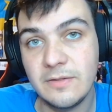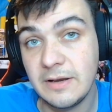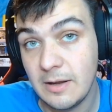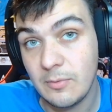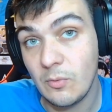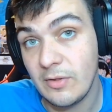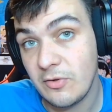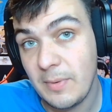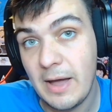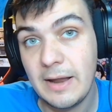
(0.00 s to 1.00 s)
number 1
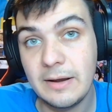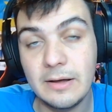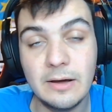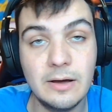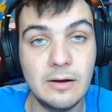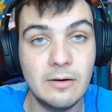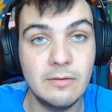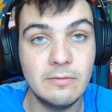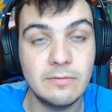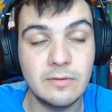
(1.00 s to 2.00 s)
spot
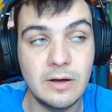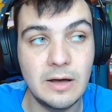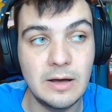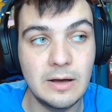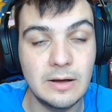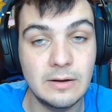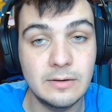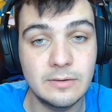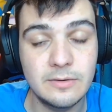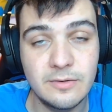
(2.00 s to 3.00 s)
of
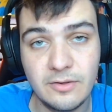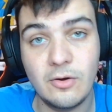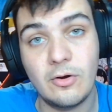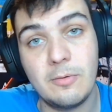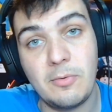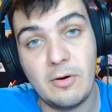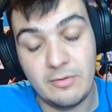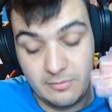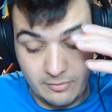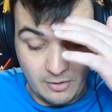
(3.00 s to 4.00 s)
zero grit bars.
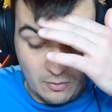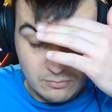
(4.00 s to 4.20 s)
So,